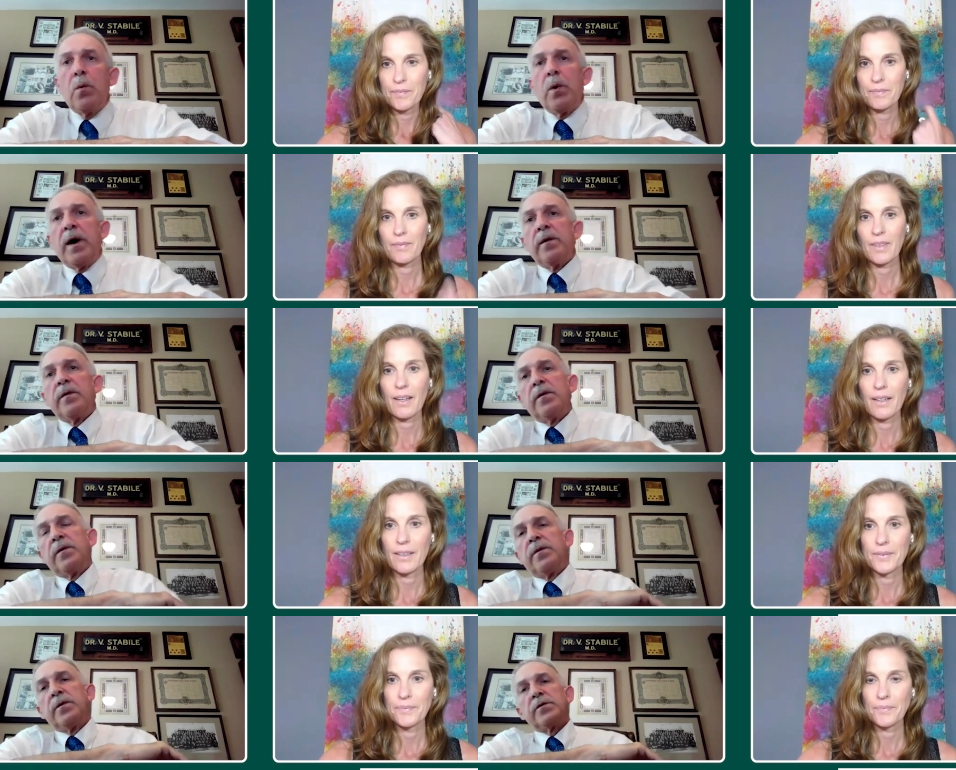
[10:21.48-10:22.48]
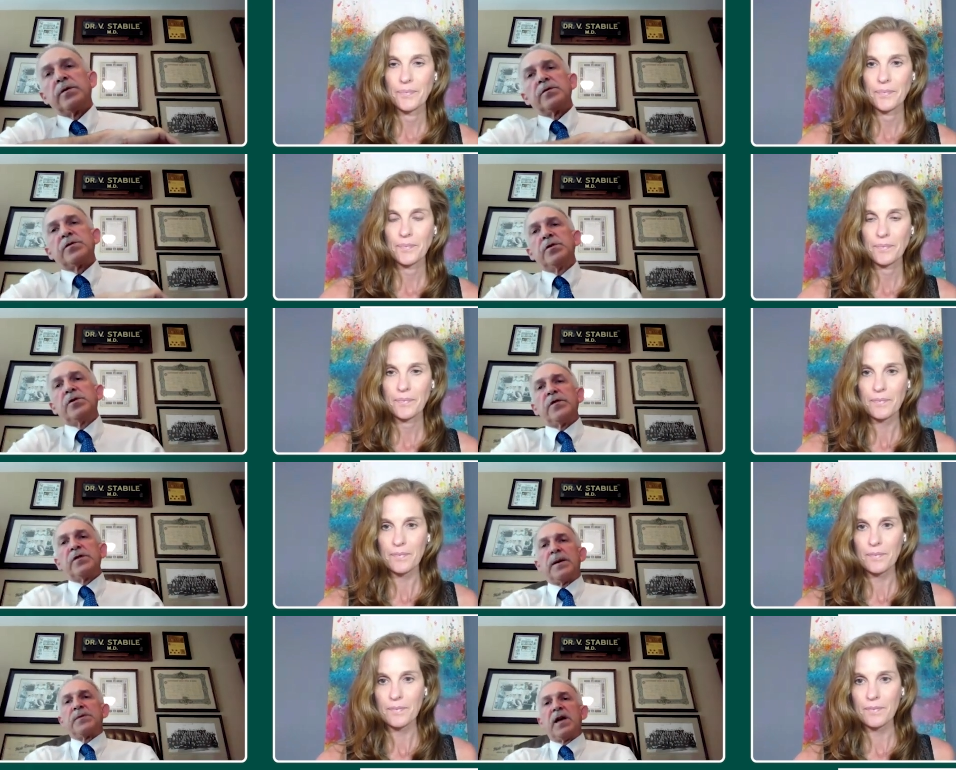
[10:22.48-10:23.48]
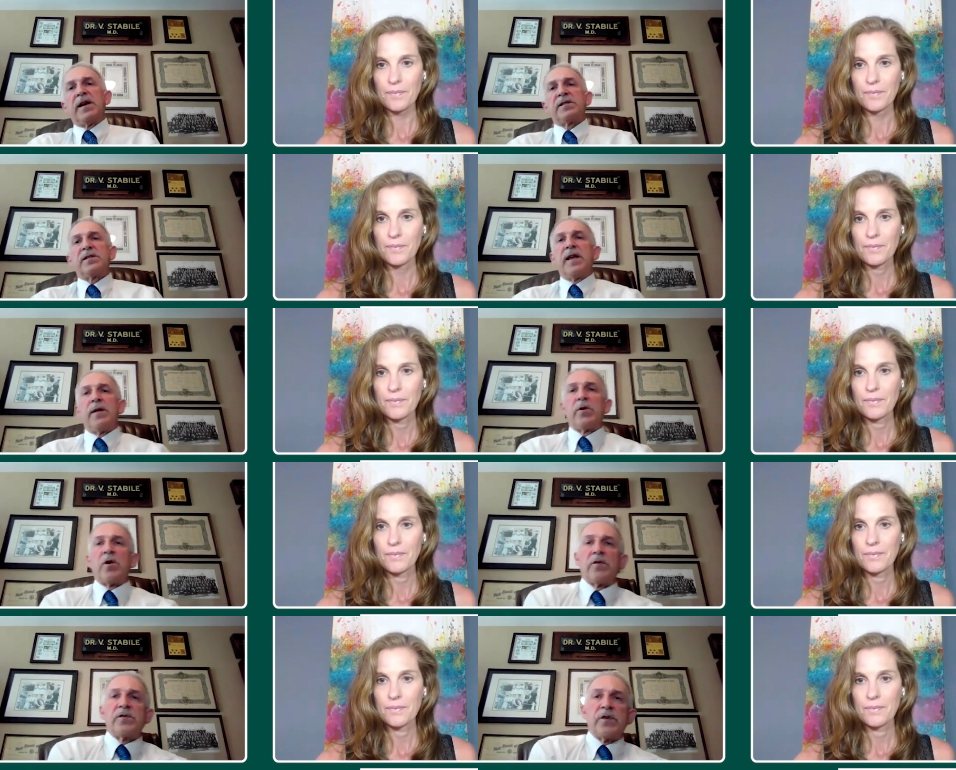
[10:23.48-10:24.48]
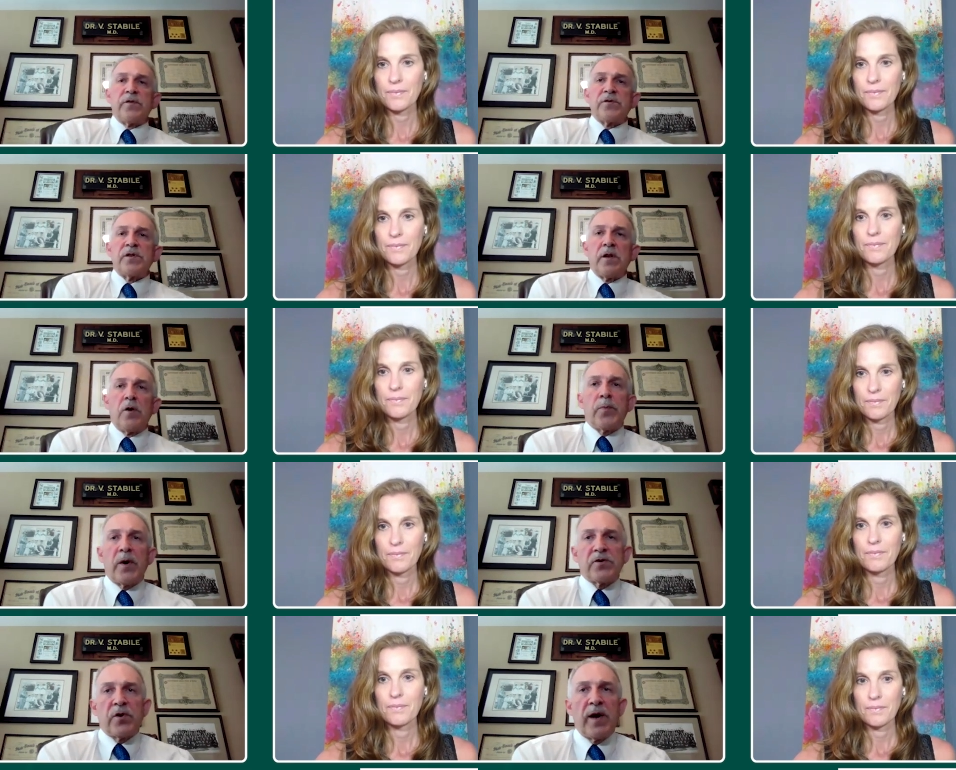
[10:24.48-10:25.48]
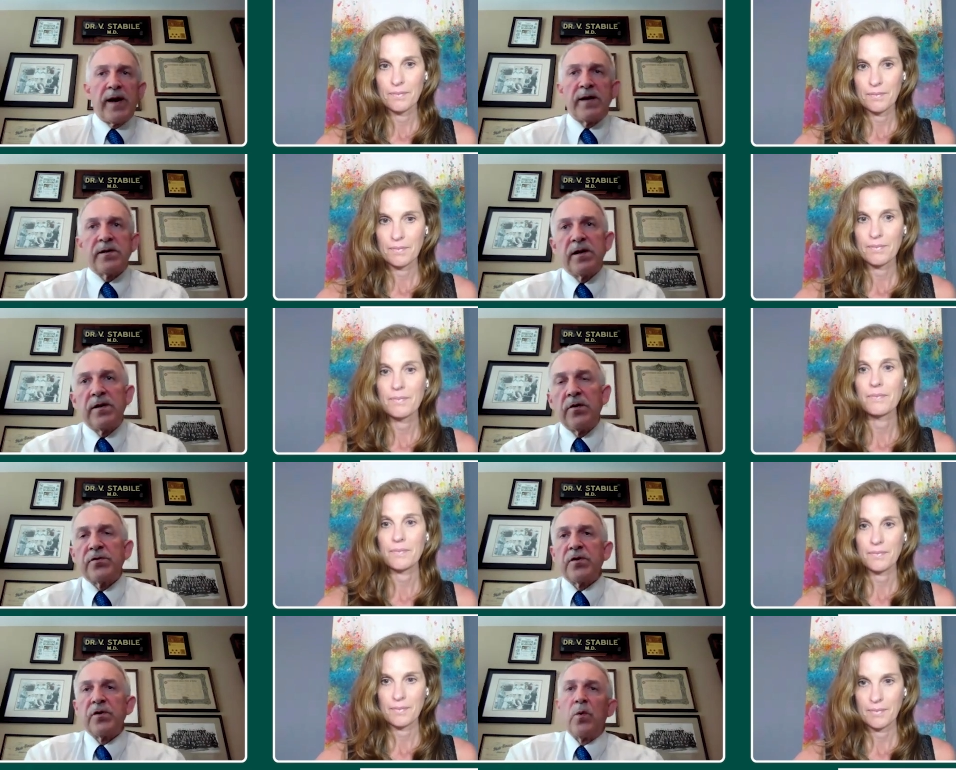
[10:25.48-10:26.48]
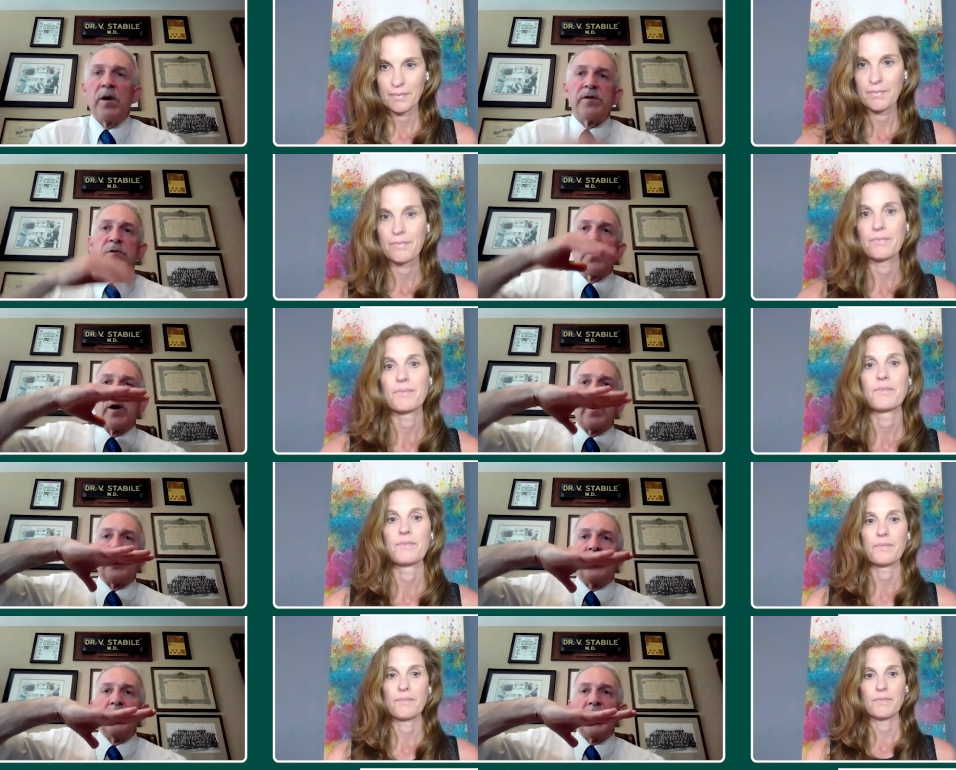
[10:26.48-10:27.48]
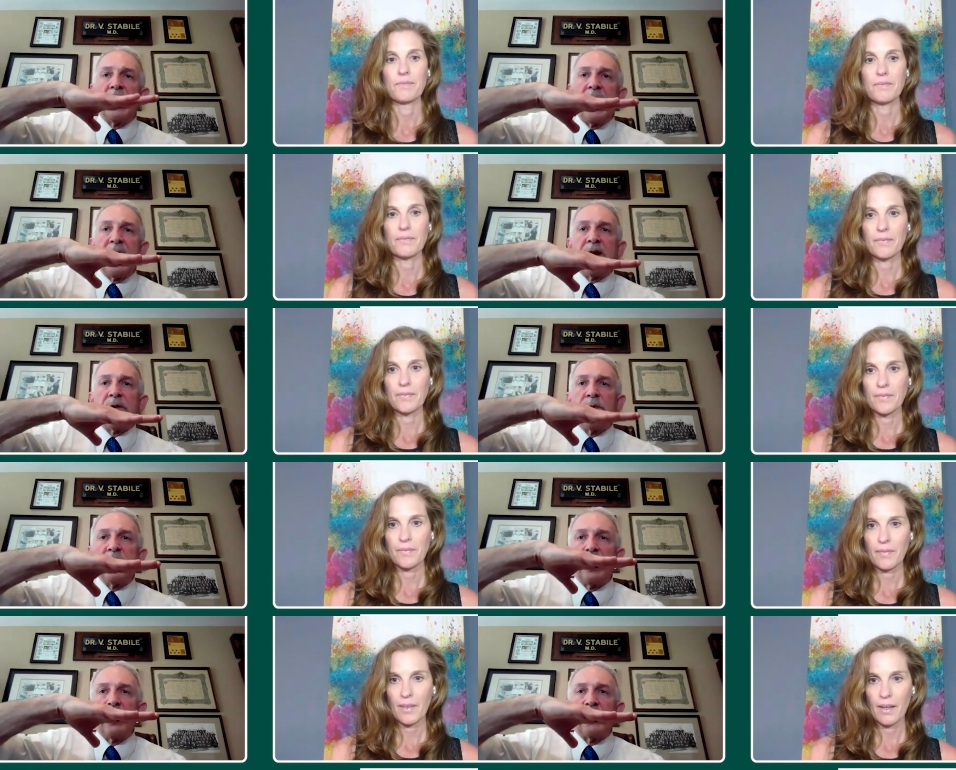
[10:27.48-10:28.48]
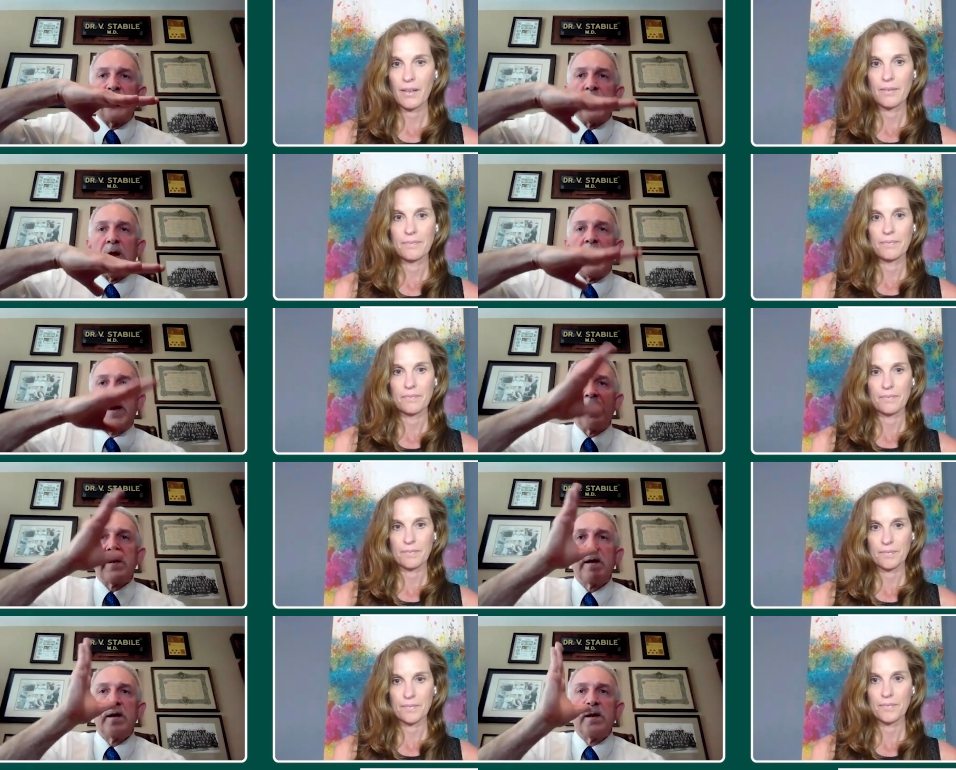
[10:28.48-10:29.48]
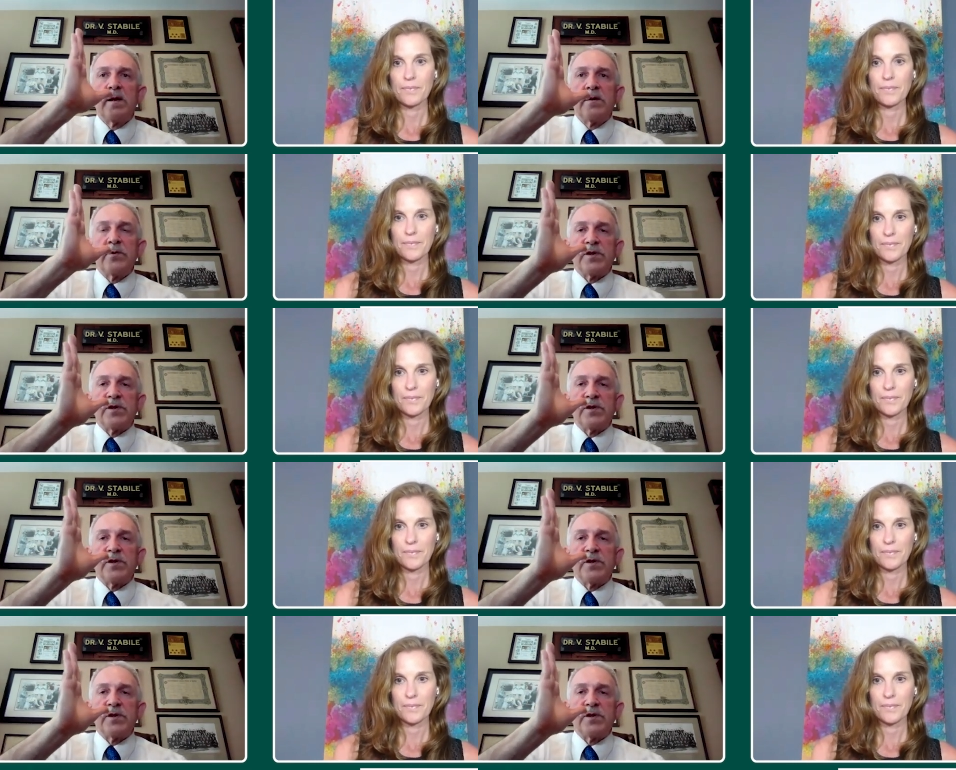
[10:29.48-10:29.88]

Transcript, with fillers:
Speaker 1: Well, there, there's two different types of headaches in that regard. So there's the low pressure headaches, and those are the ones where you get a headache when you go from a lying to a